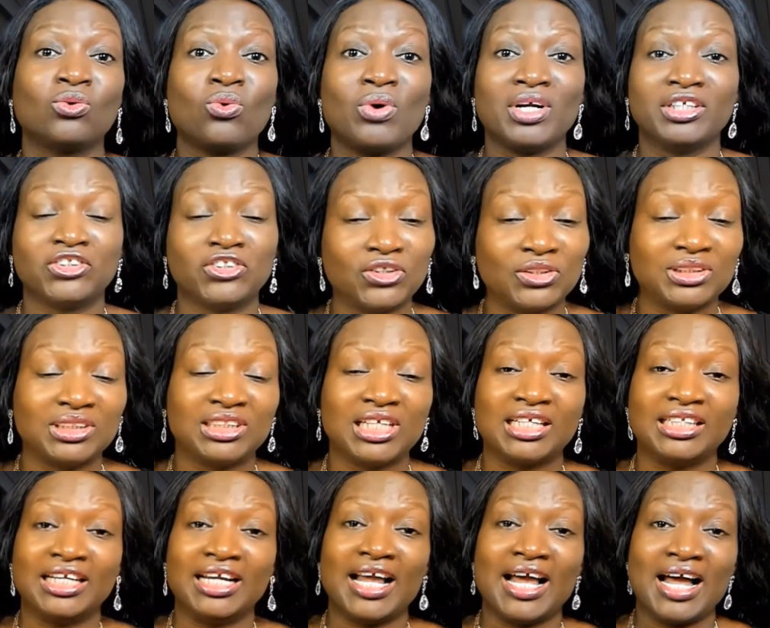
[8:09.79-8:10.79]
questions that
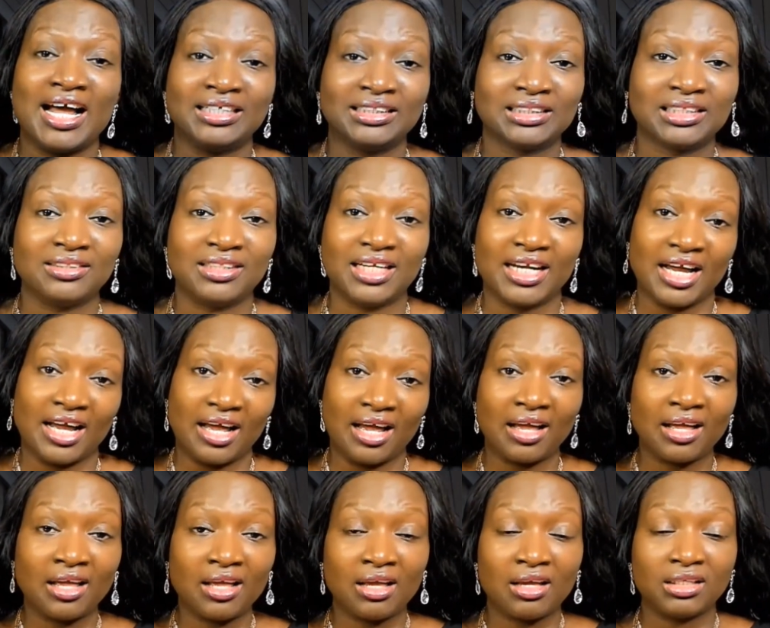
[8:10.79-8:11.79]
they ask their
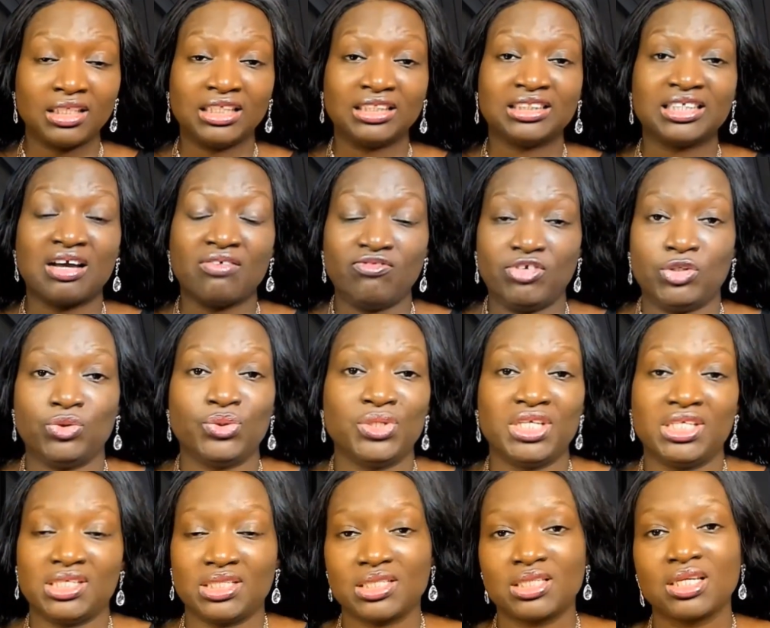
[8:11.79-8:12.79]

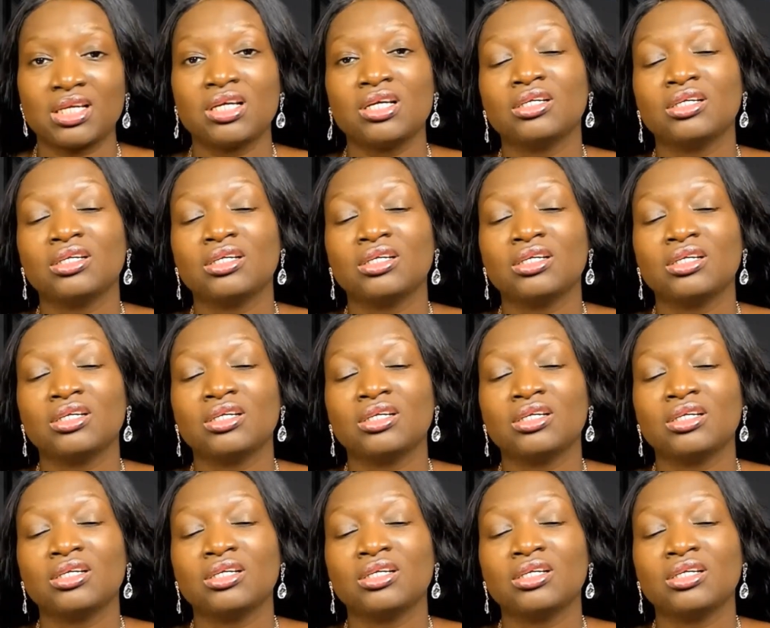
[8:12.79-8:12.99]
interviewees,